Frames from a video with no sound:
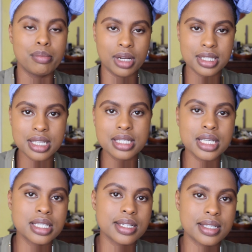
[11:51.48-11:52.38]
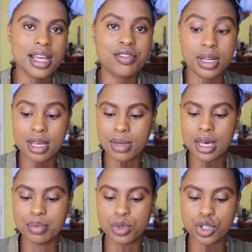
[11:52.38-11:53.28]
But since it's just an everyday
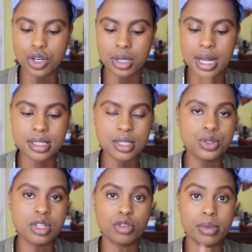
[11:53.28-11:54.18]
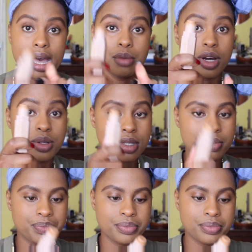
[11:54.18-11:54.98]
makeup tutorial, I just use it for my eyebrows.